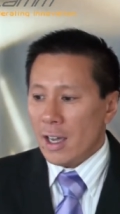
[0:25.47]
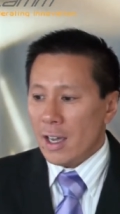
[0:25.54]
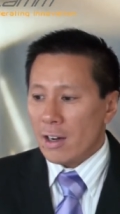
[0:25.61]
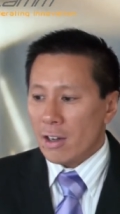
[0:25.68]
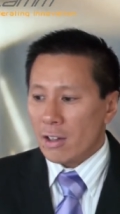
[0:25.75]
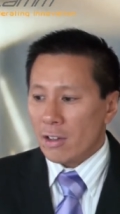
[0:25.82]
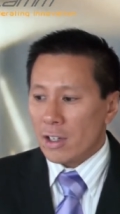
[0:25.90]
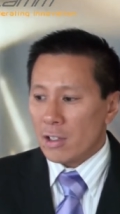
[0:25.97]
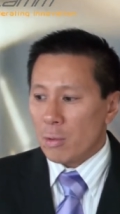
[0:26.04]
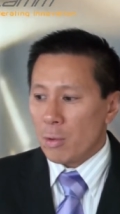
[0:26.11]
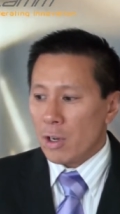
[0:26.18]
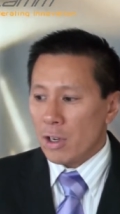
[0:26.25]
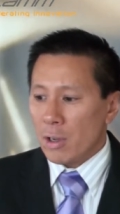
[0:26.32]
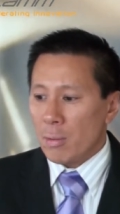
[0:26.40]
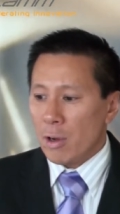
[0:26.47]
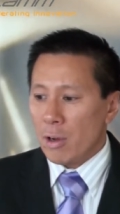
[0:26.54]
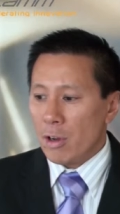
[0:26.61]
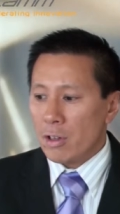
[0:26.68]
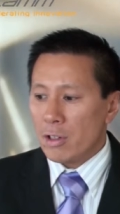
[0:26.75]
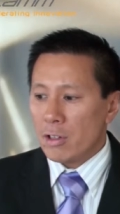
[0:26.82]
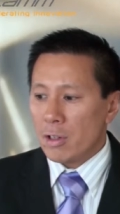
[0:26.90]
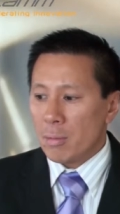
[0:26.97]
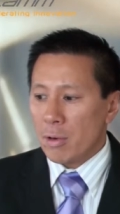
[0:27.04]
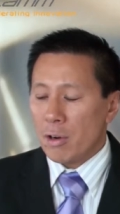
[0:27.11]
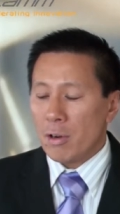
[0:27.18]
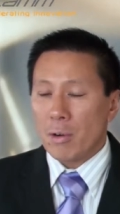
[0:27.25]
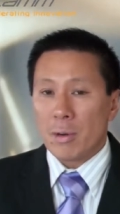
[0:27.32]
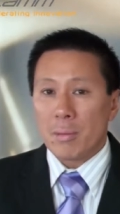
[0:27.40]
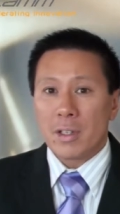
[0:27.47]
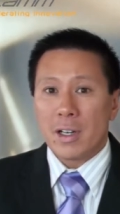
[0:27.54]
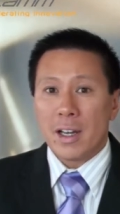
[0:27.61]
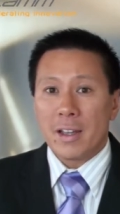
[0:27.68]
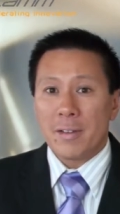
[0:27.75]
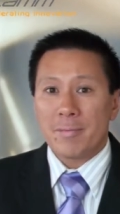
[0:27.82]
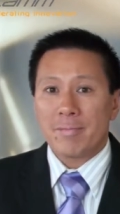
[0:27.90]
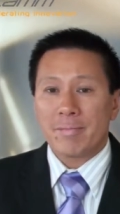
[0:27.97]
and I'd like to welcome her to the program today.